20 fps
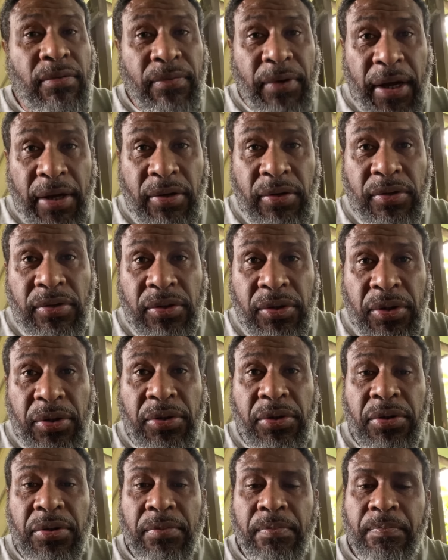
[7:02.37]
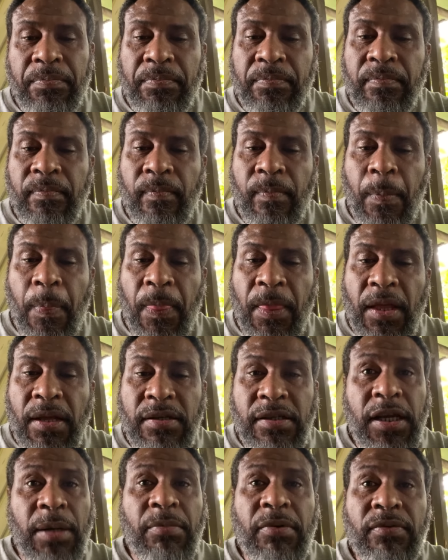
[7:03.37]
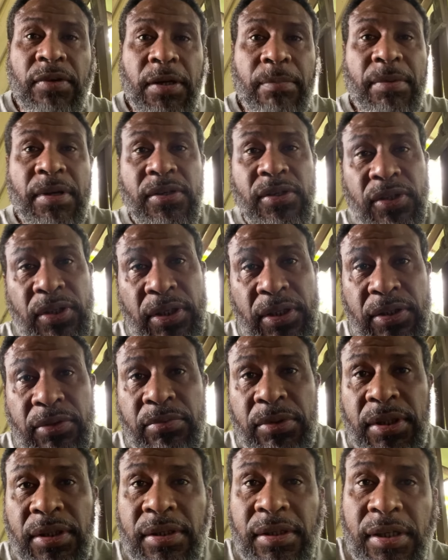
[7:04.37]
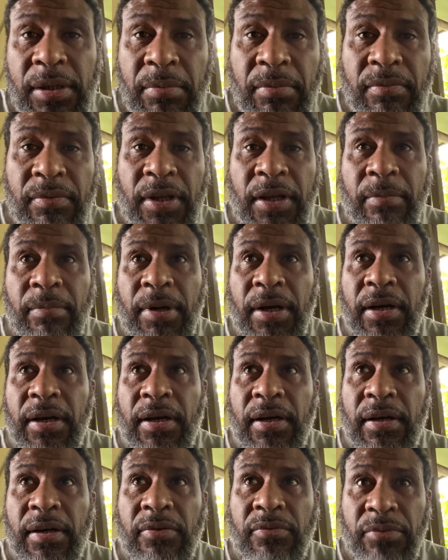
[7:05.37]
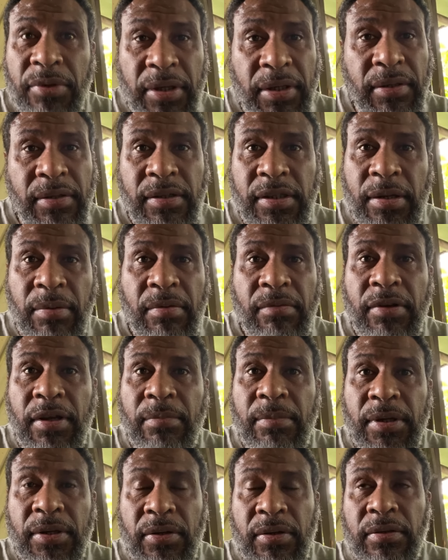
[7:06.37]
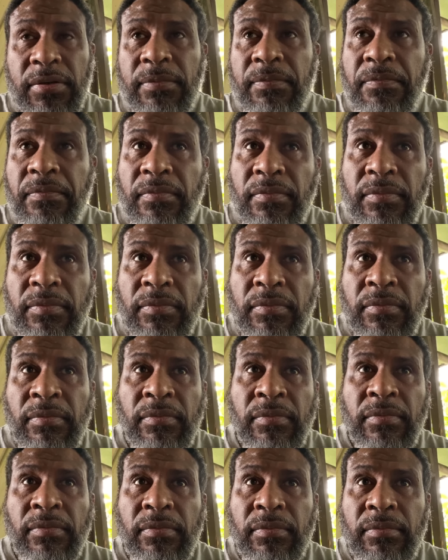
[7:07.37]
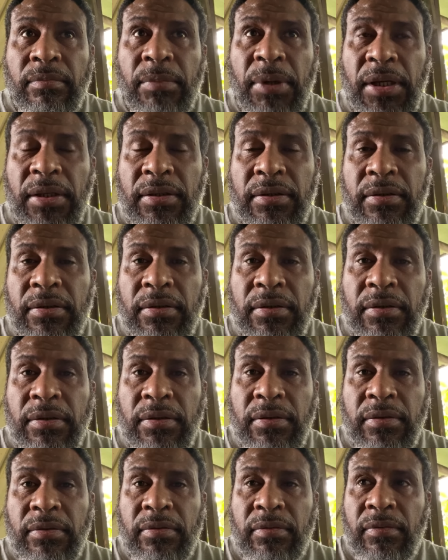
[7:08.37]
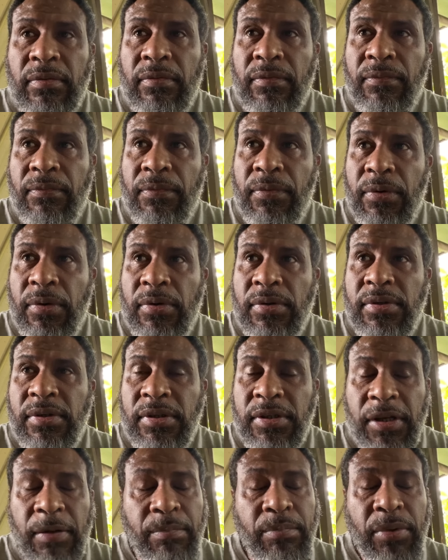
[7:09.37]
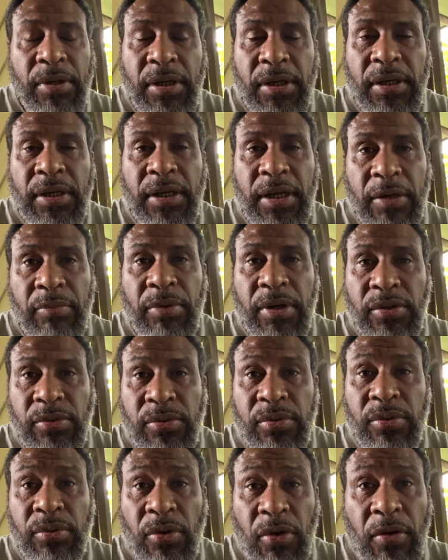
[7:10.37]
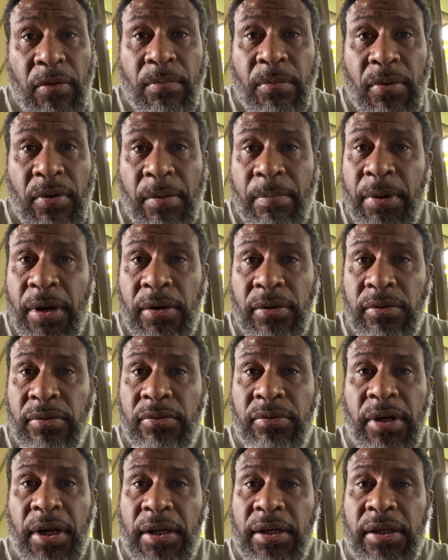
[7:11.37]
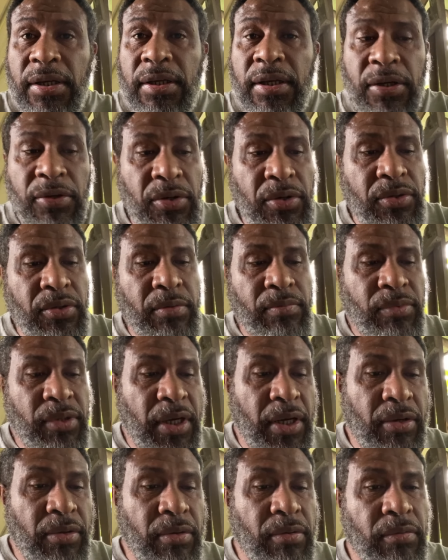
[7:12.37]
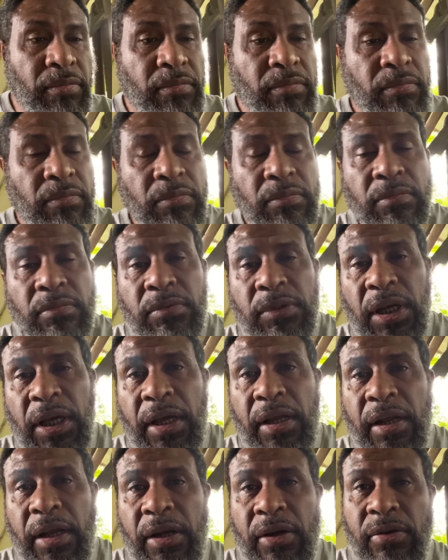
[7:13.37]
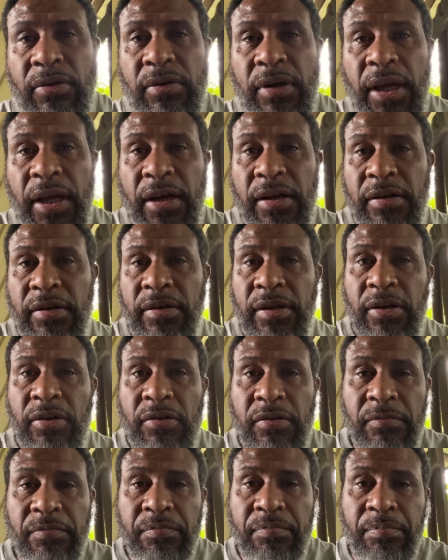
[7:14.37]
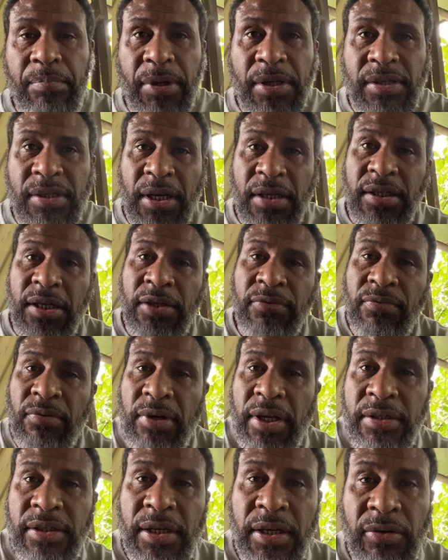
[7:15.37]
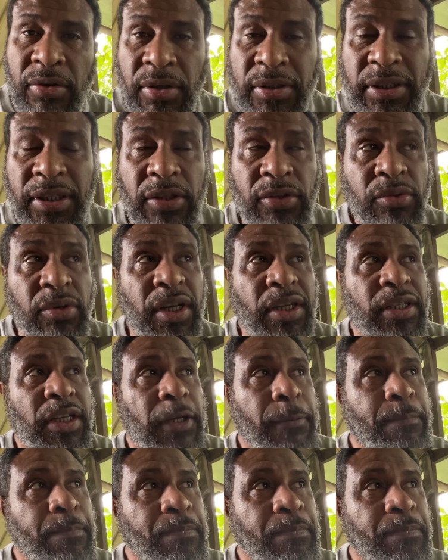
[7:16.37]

find on YouTube. Some of them are genuine, some of them are real, some of them are not. But for somebody that wants to know more about creating a YouTube channel and be successful as a content creator,